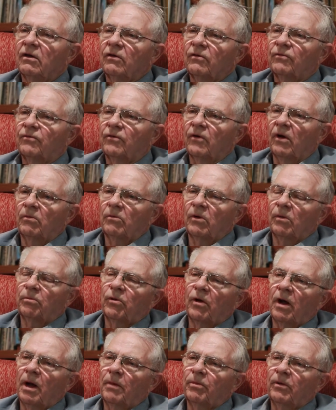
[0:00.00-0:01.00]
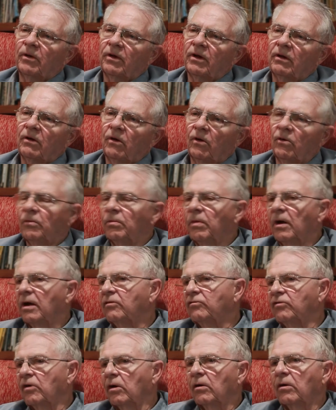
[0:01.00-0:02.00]
from a property owned by
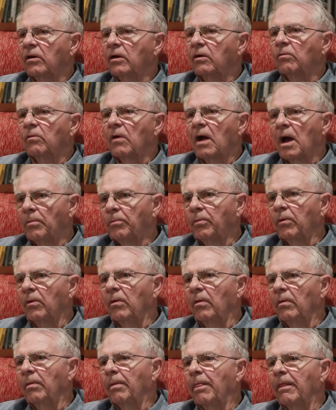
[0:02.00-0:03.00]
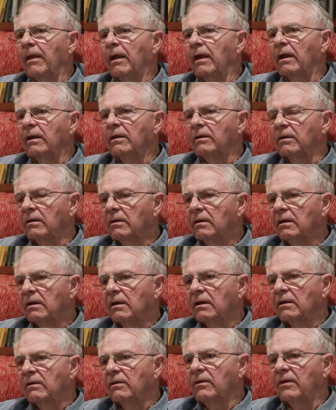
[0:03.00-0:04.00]
Jerry Roppel, and
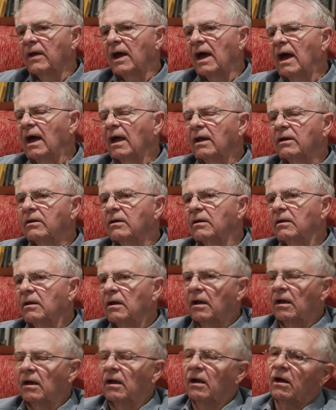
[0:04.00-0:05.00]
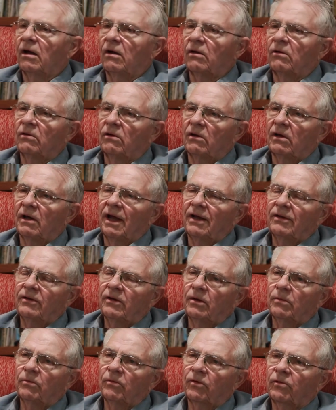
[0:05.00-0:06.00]
that led
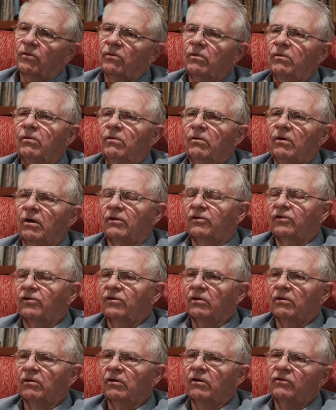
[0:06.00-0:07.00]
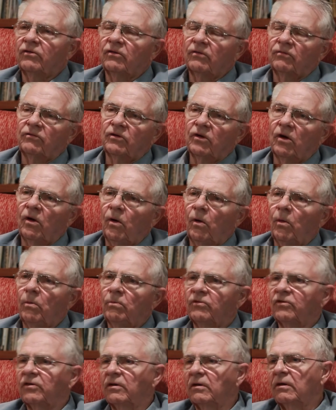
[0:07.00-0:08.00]
them through a series of
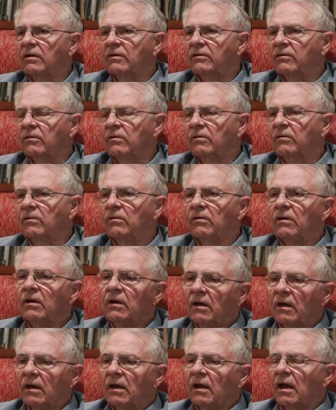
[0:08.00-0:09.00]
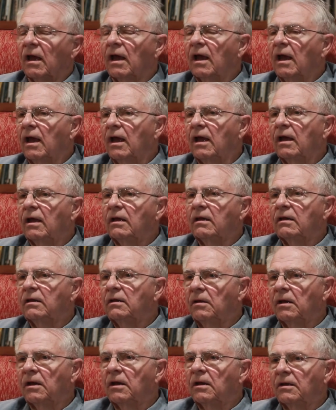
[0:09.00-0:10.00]
domes into a
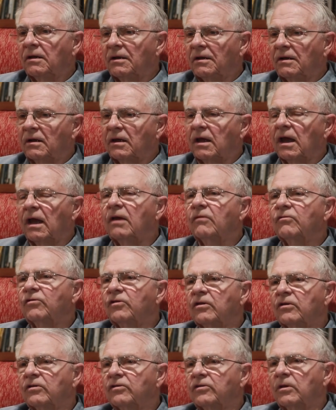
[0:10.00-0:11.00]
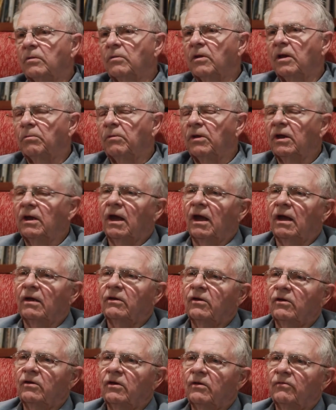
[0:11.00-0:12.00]
cave system that began
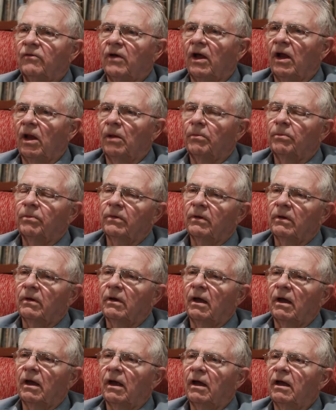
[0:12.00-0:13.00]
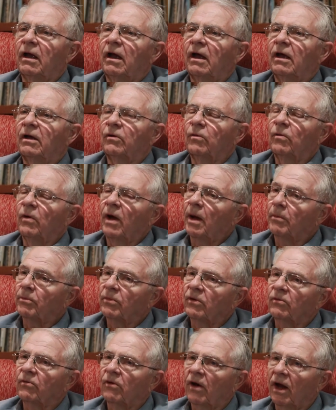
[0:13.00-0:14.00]
to develop at a
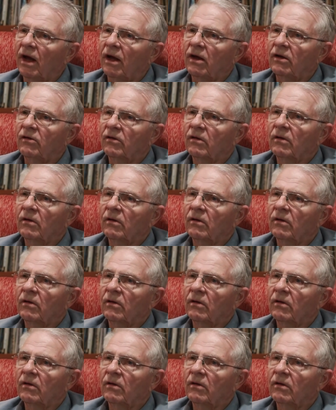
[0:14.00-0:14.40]
rapid rate.